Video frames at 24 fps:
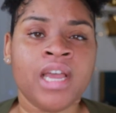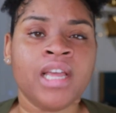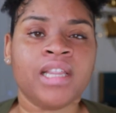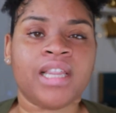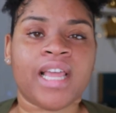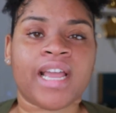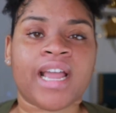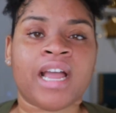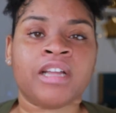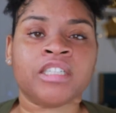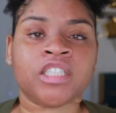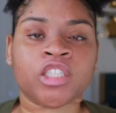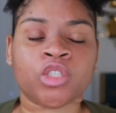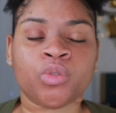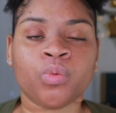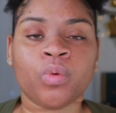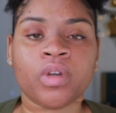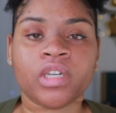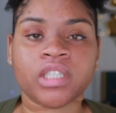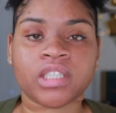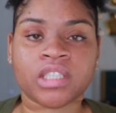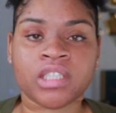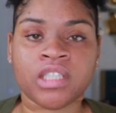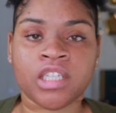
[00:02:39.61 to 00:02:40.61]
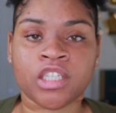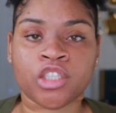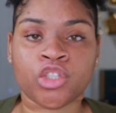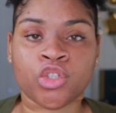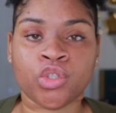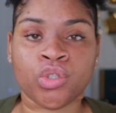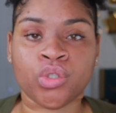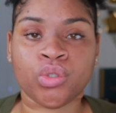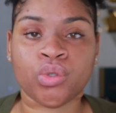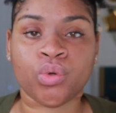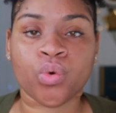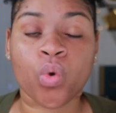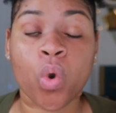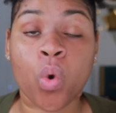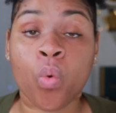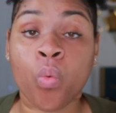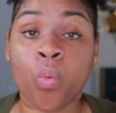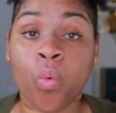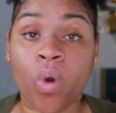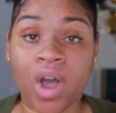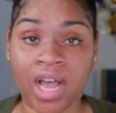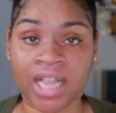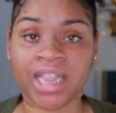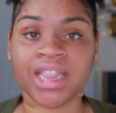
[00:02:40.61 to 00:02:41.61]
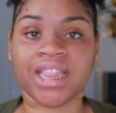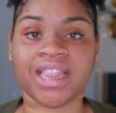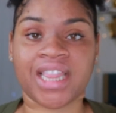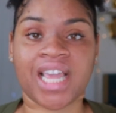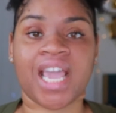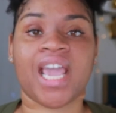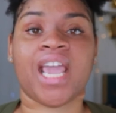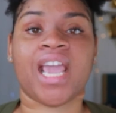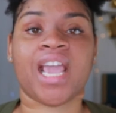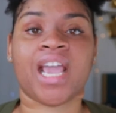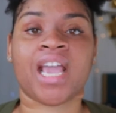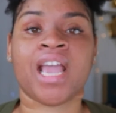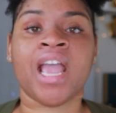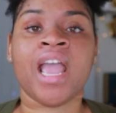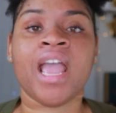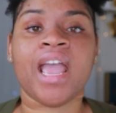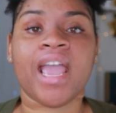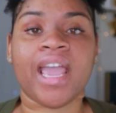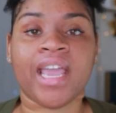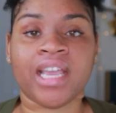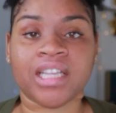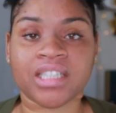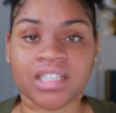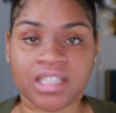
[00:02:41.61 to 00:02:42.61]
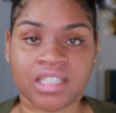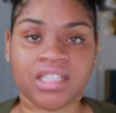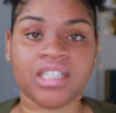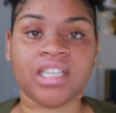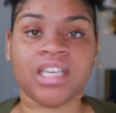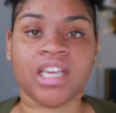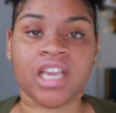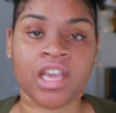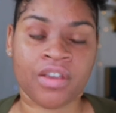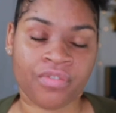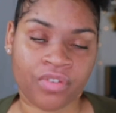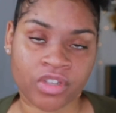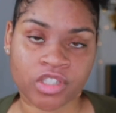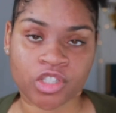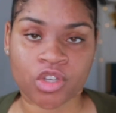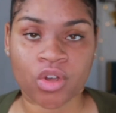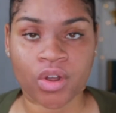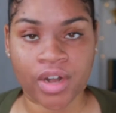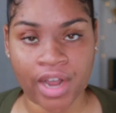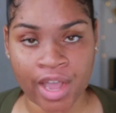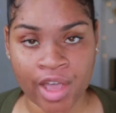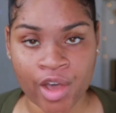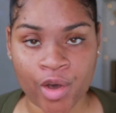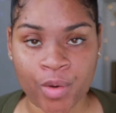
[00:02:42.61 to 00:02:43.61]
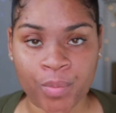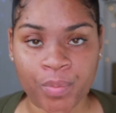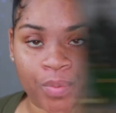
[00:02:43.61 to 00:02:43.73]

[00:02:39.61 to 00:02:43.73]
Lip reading: Like, I just want to stick to one thing and see if it's going to help.